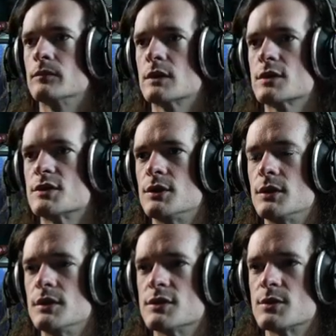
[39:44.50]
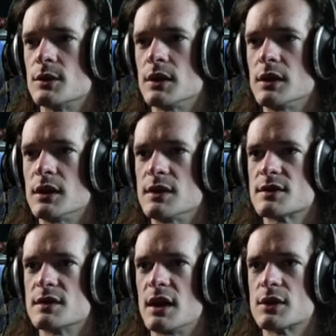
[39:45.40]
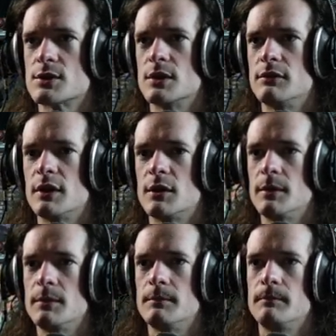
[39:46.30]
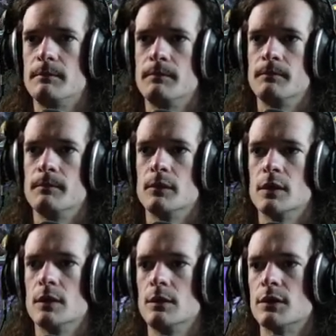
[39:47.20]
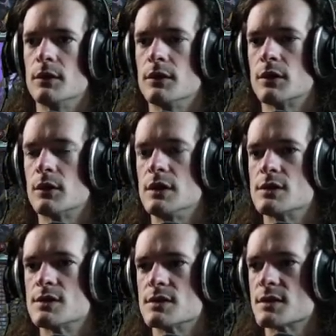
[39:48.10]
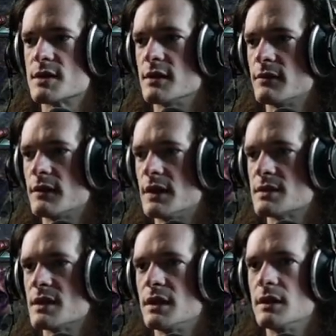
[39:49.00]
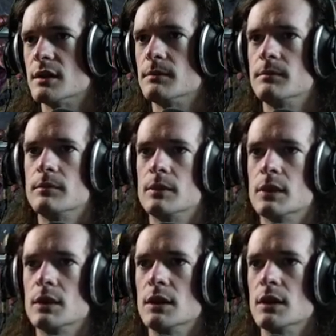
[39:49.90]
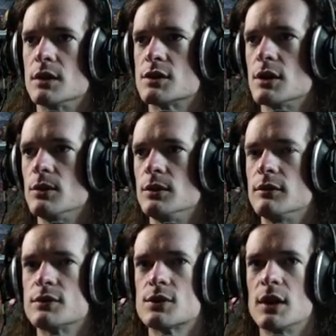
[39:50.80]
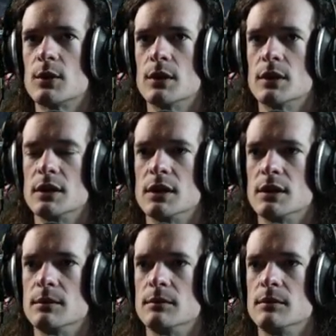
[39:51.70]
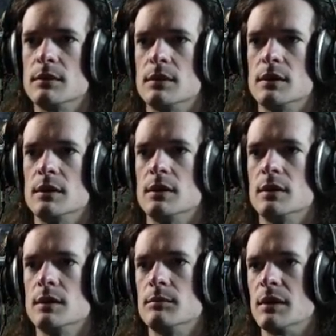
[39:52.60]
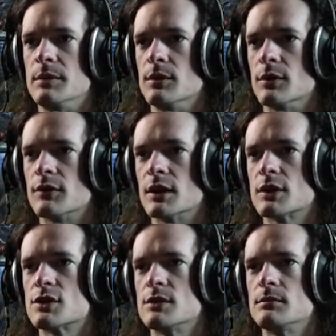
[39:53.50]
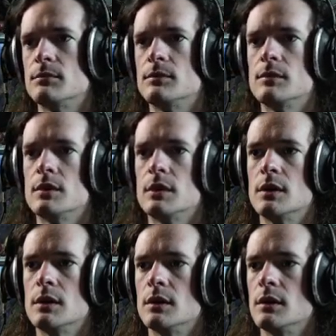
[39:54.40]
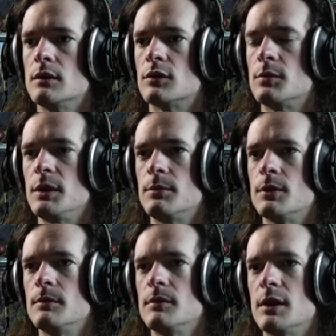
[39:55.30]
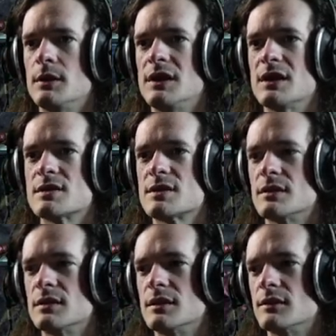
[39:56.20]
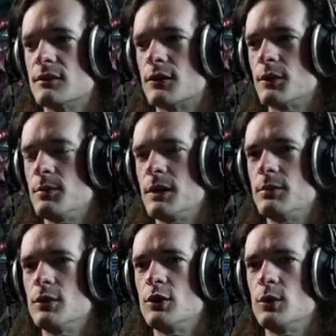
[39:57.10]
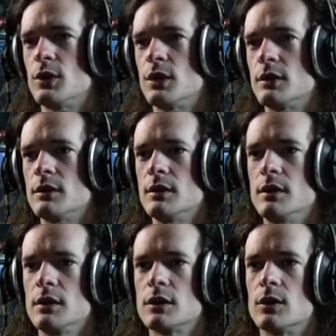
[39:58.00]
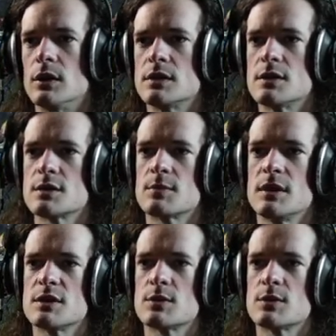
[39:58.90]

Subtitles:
So you're in this really nice natural environment with all the creatures and stuff, and that's setting a tone of tranquility and maybe reflection for people. I would guess for the people who were going to this place?